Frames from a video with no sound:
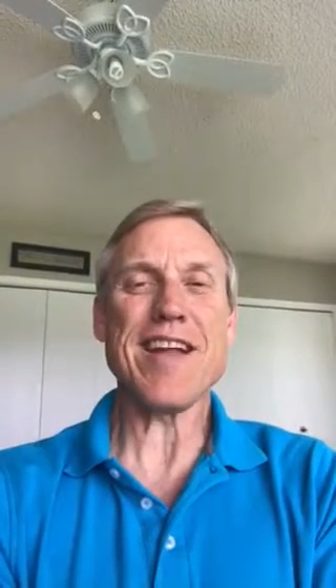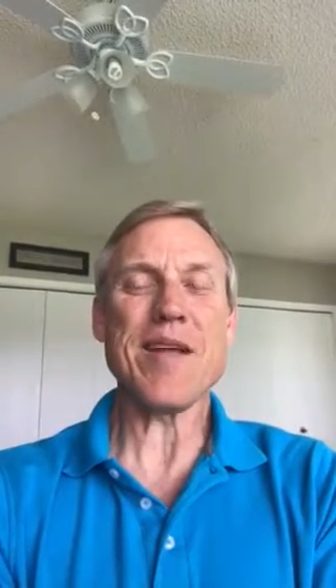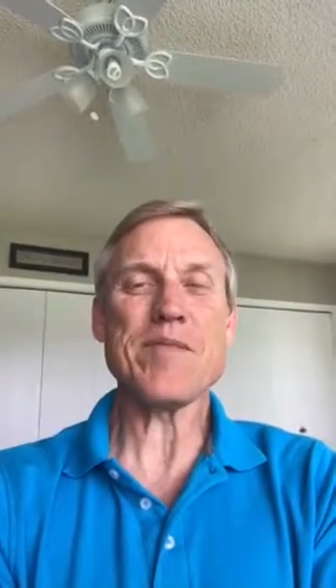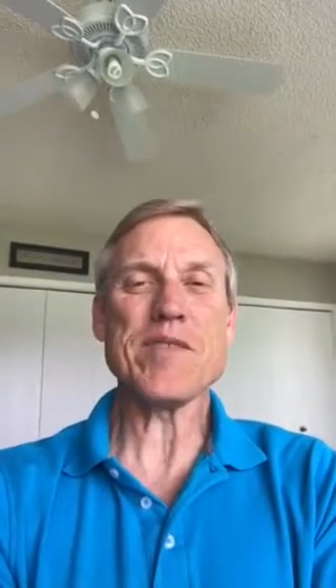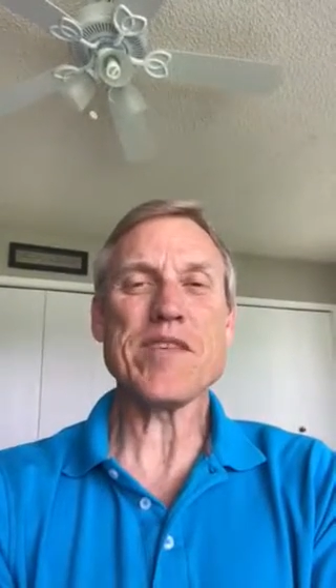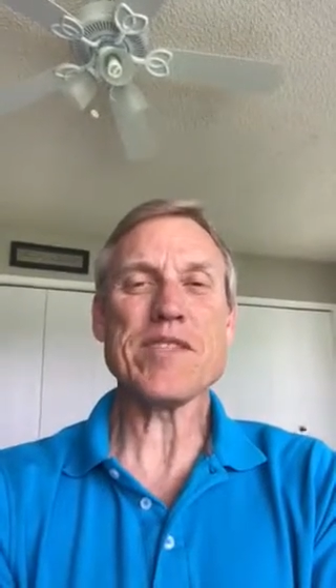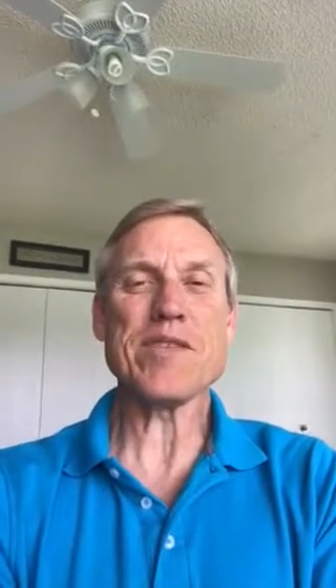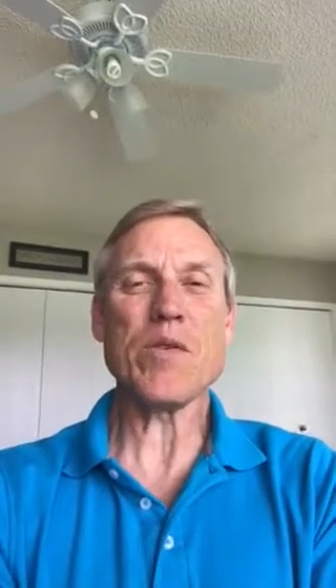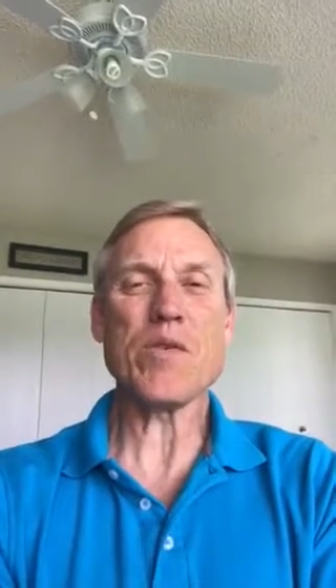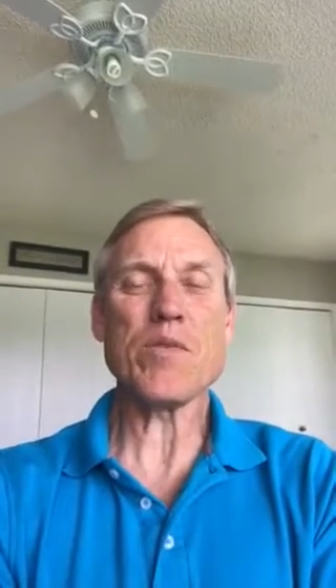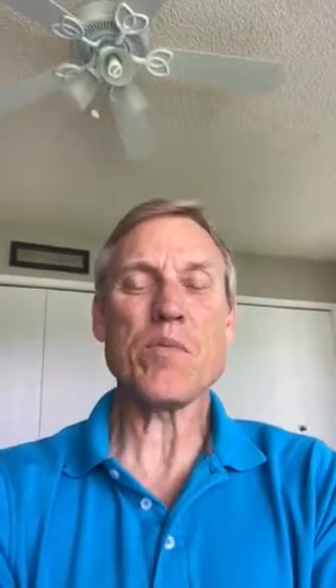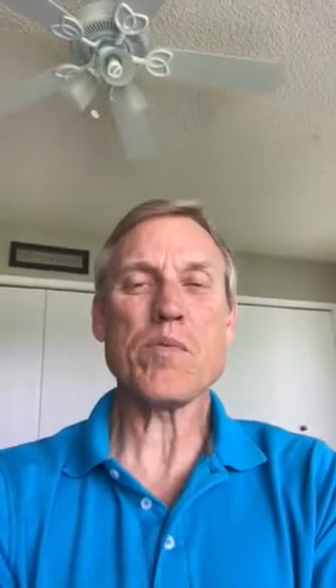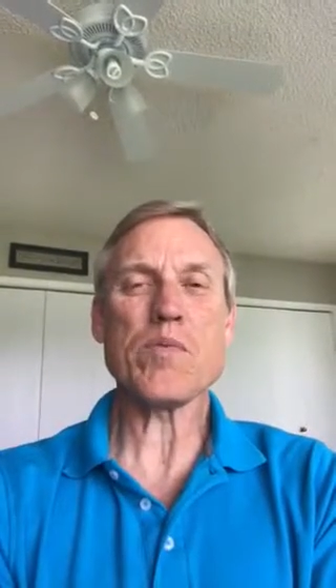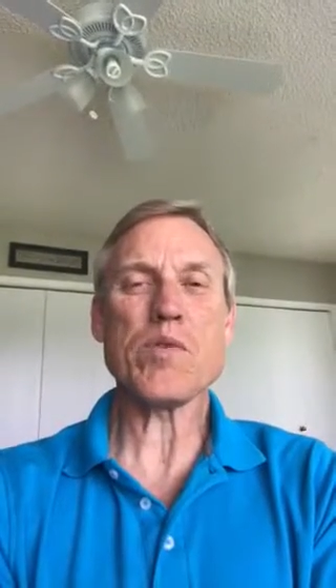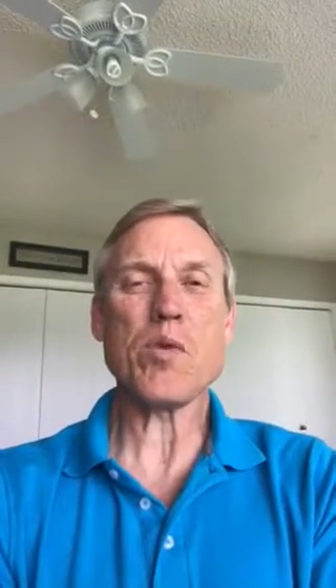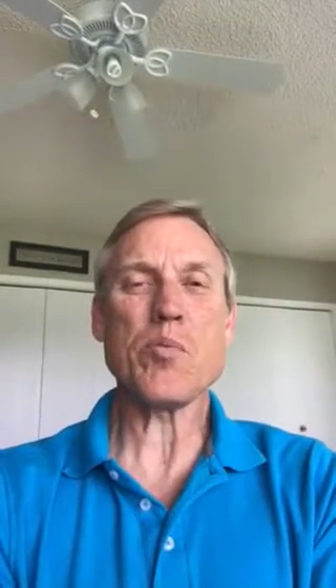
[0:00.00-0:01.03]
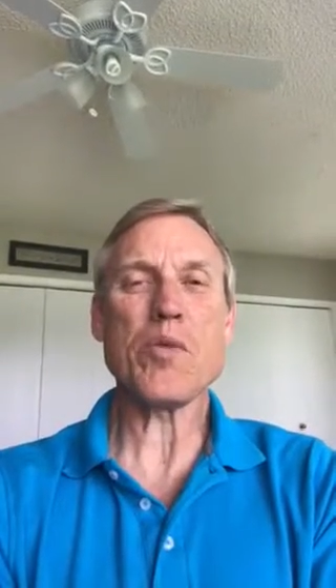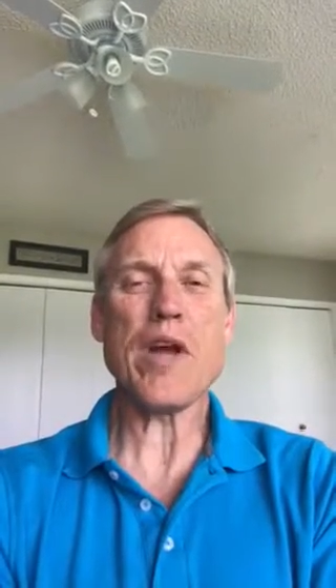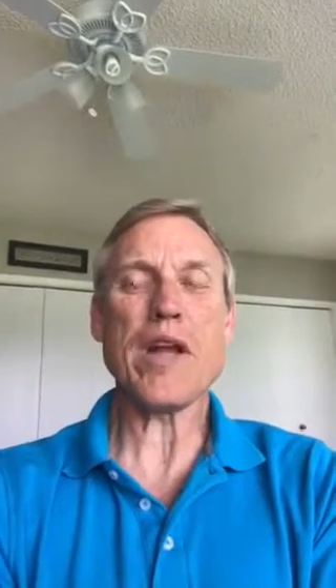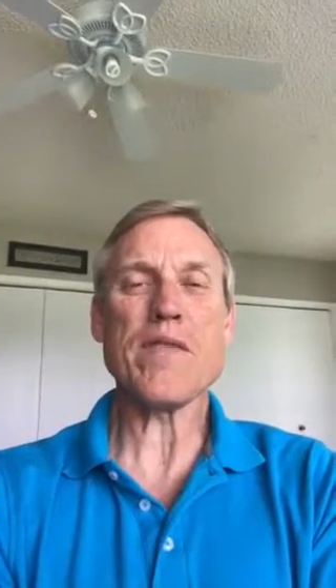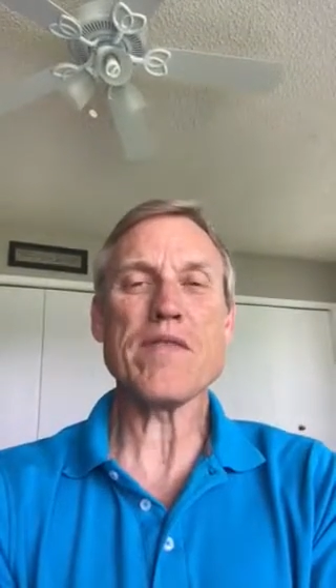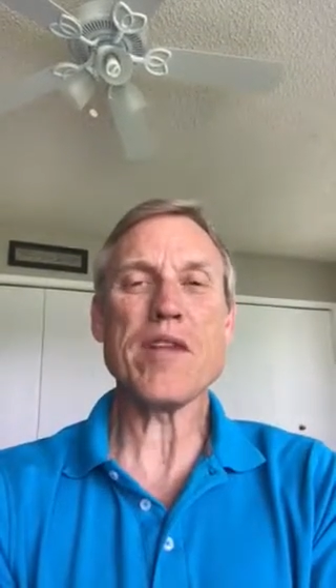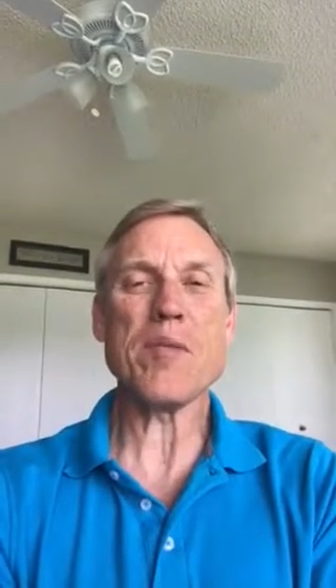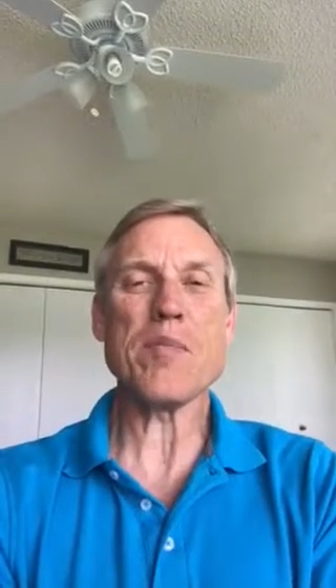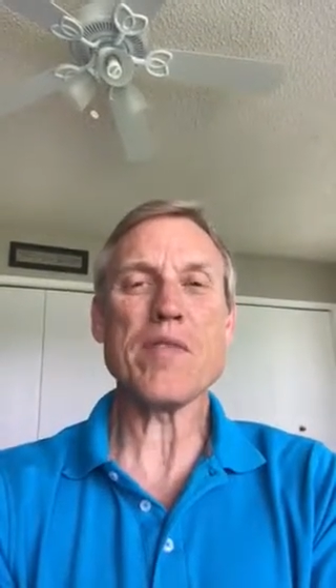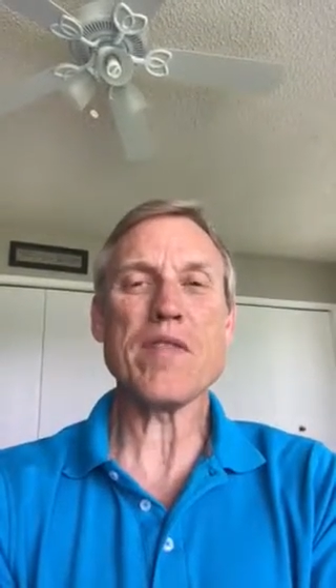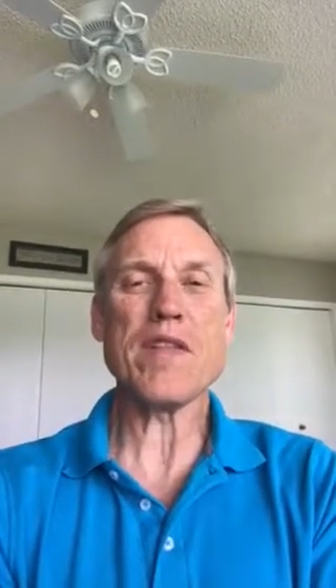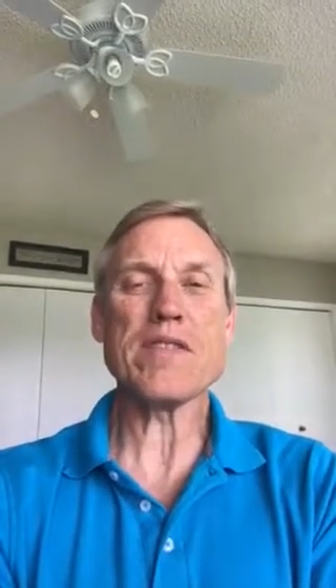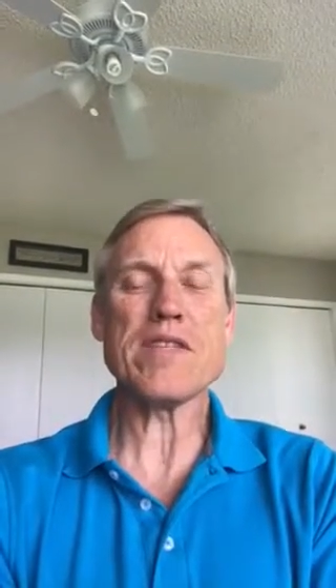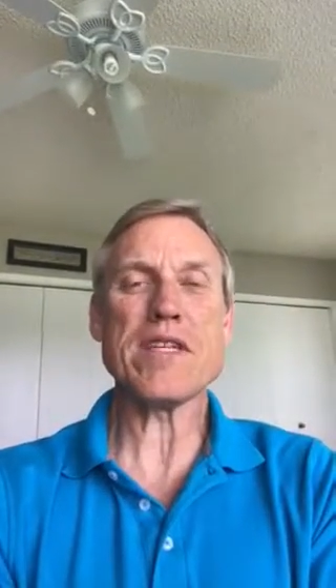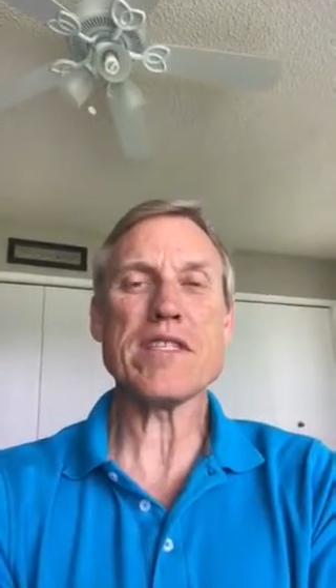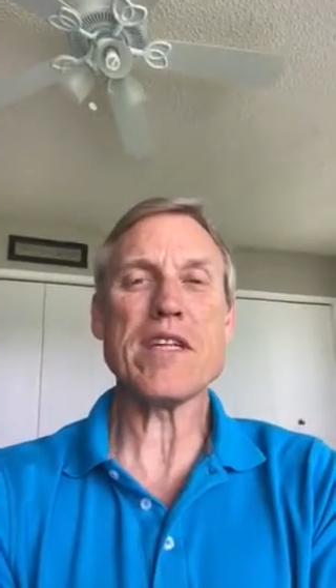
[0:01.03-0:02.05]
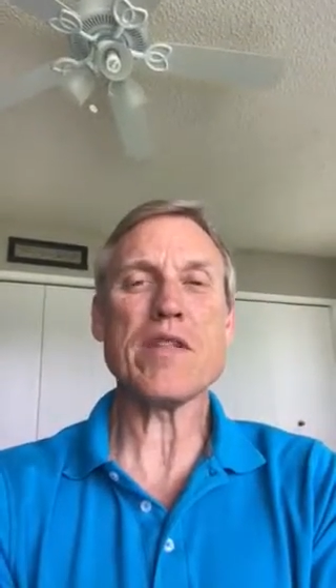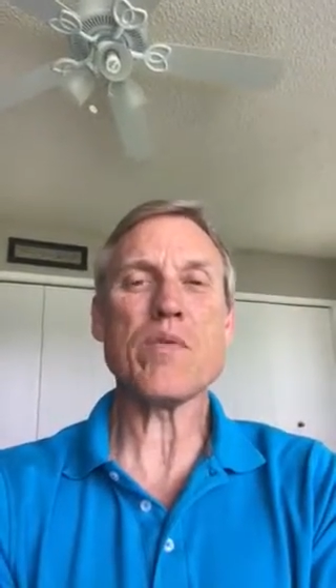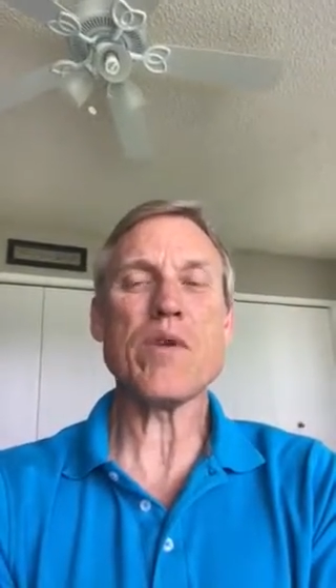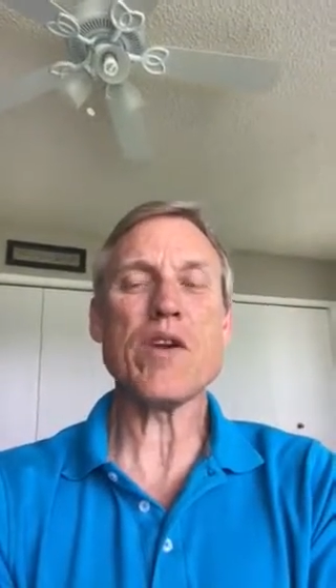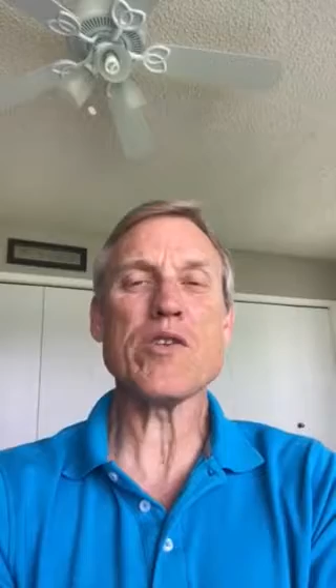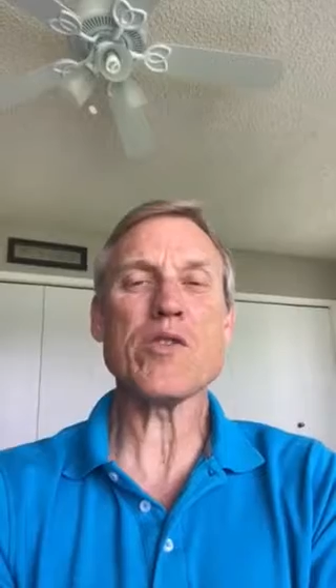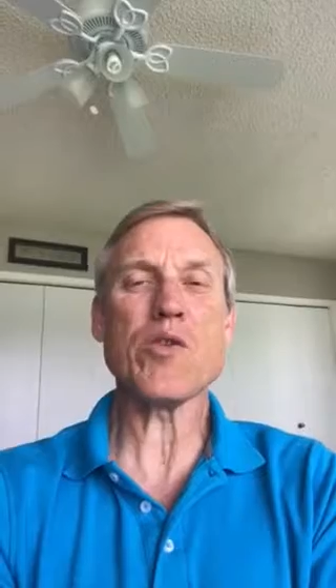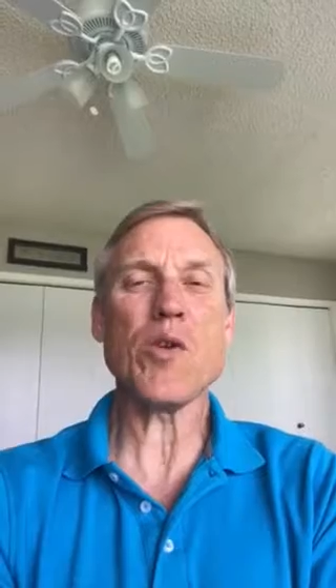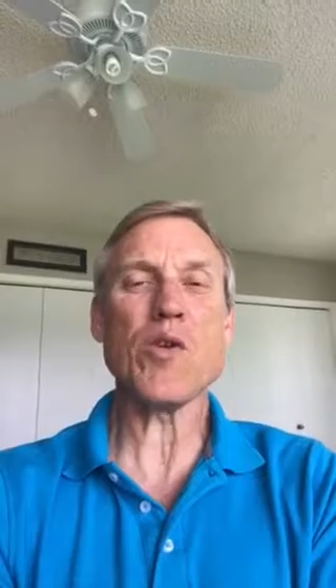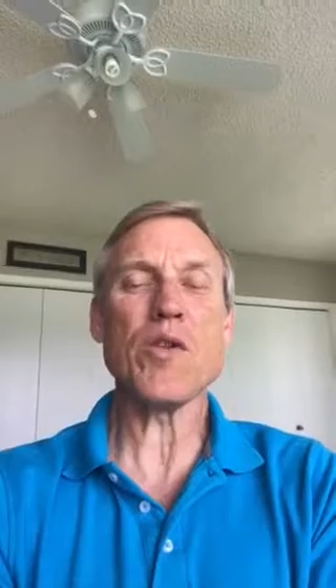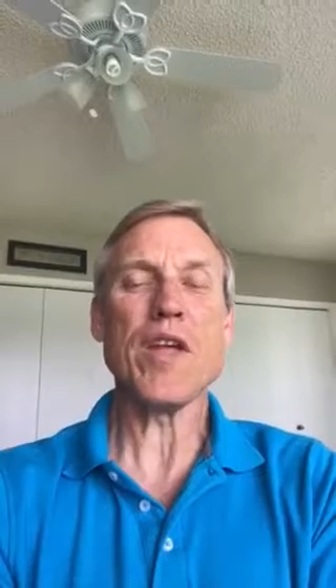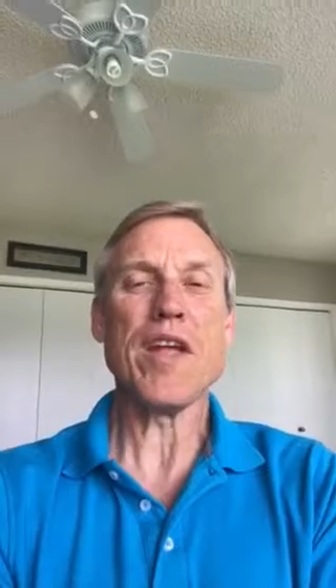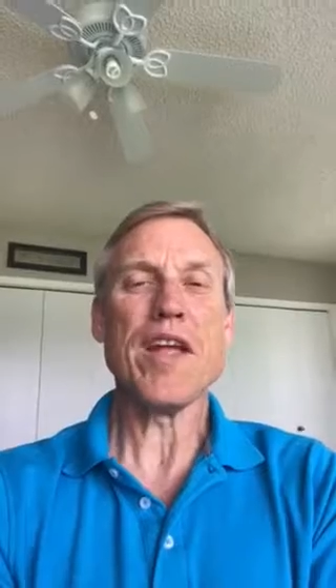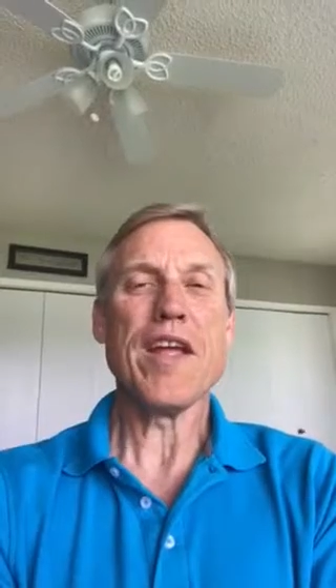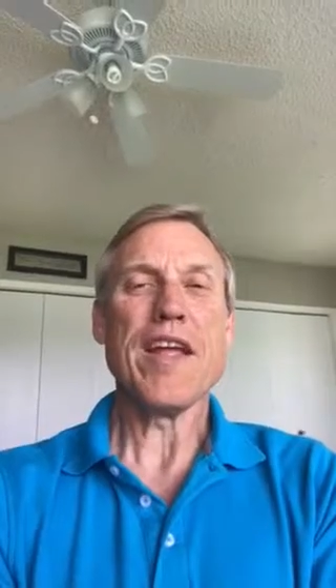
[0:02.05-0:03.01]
I'm just so proud of Timothy. 63 years old.